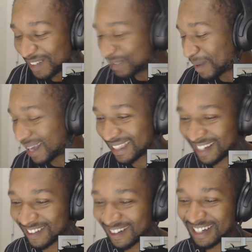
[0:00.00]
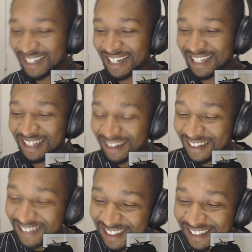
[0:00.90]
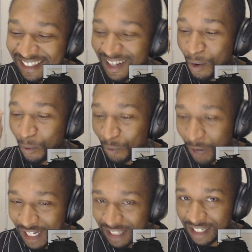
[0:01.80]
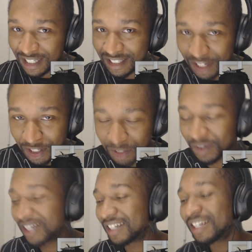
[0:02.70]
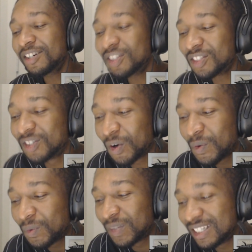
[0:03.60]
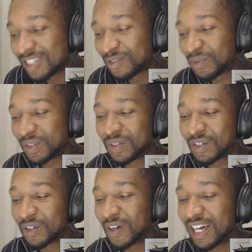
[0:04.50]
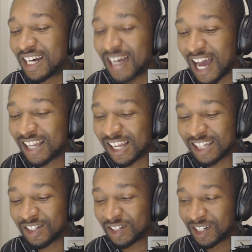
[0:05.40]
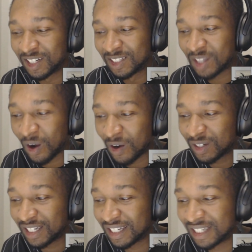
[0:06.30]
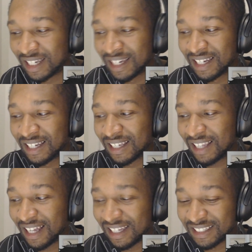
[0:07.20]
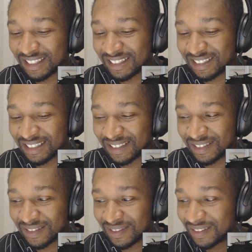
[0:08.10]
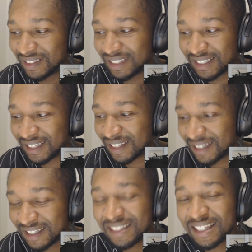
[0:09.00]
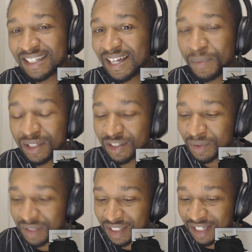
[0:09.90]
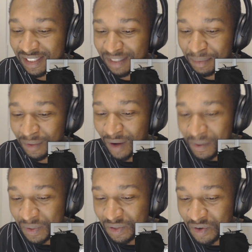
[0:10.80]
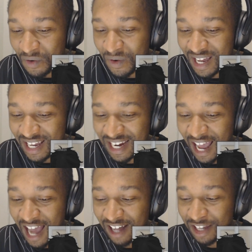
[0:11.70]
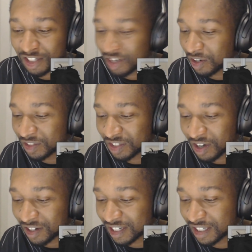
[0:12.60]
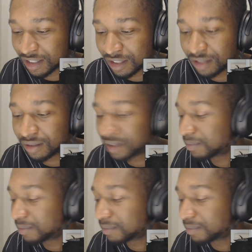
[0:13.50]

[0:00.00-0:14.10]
was my thing, right? They're literally right there. Like there is no reason for you to go ahead and act like you're talking like huh? Like that makes no sense to me. Why would you go ahead and act like y'all talking in secret? It